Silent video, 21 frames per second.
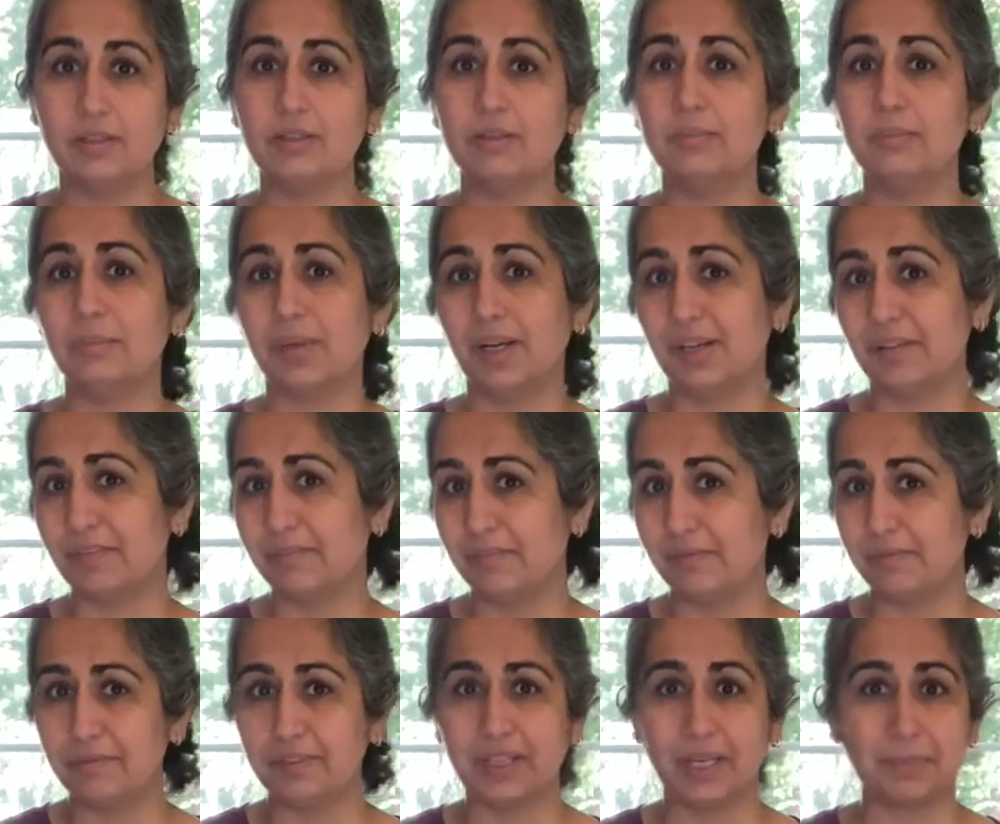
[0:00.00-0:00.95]
my
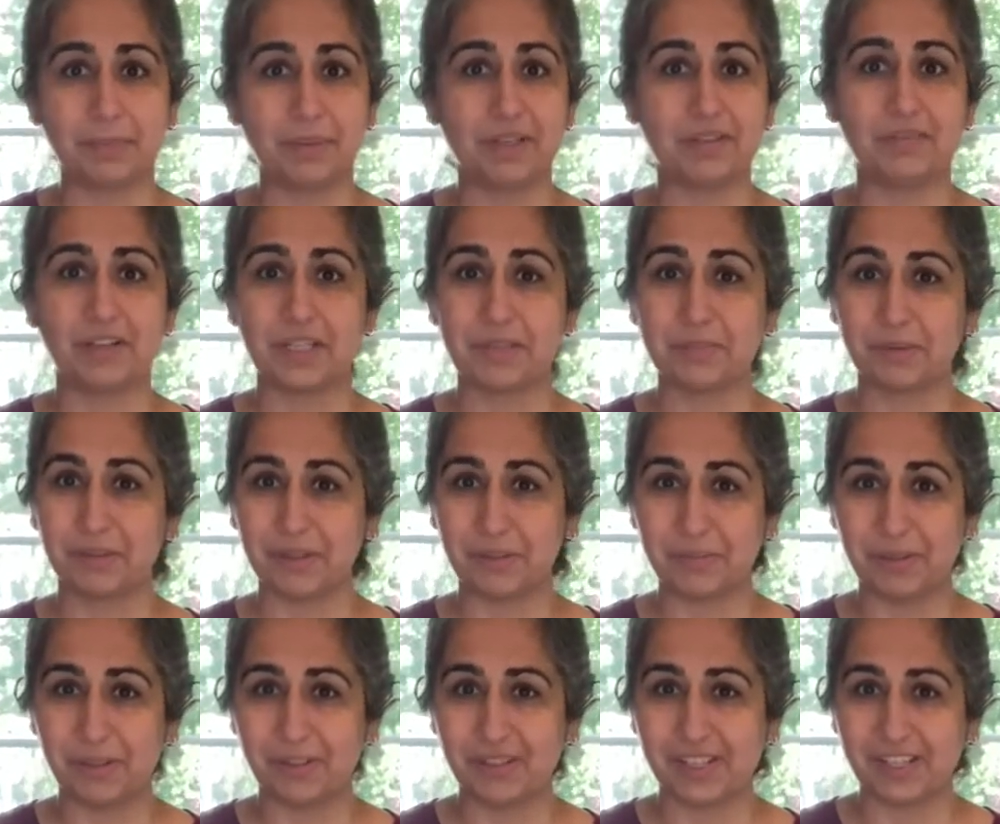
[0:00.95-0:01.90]
VIP Facebook
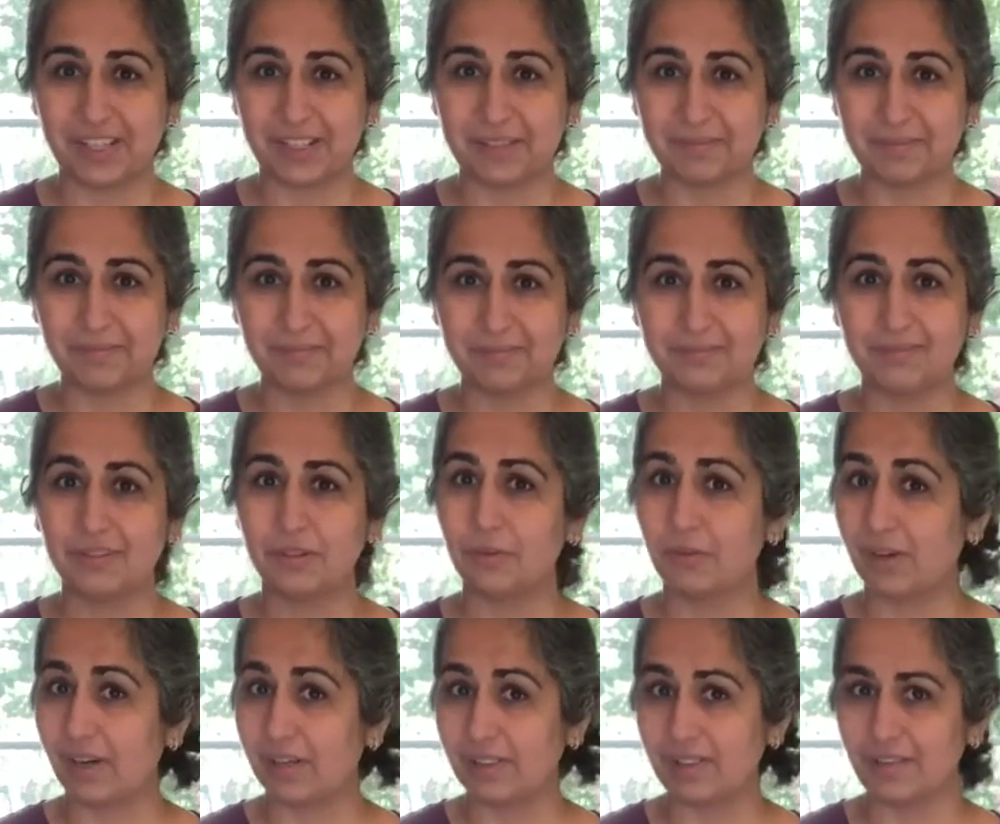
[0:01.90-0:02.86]
community, where
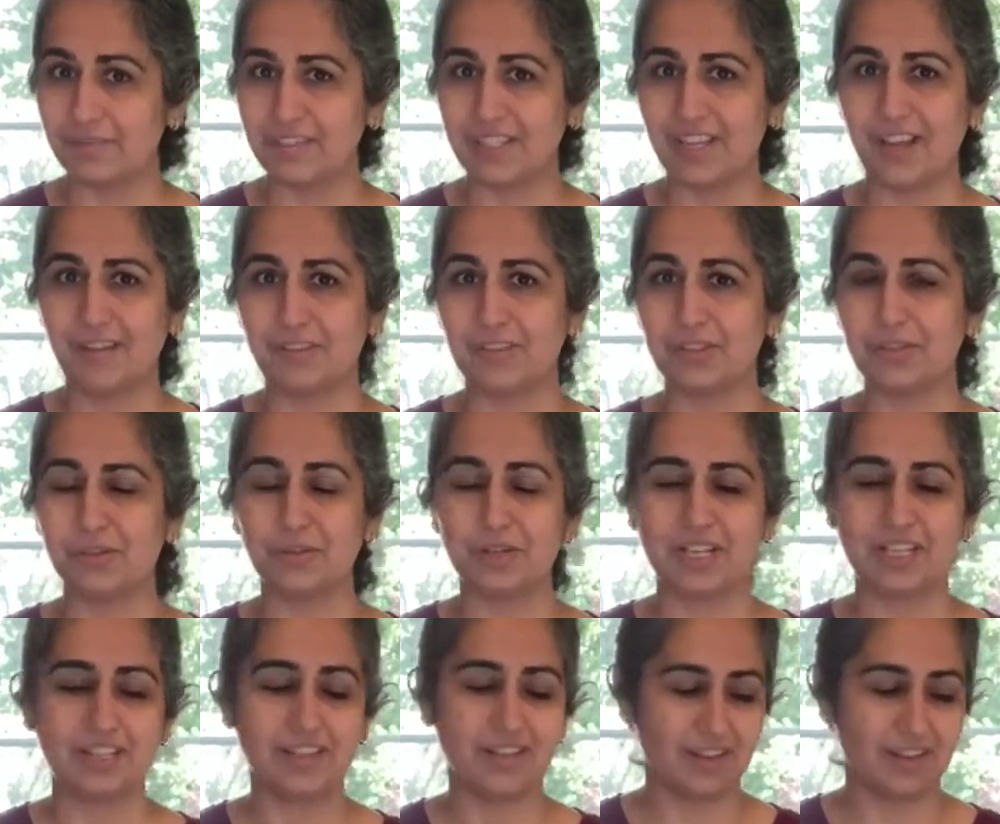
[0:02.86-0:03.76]
I'd love to have you join.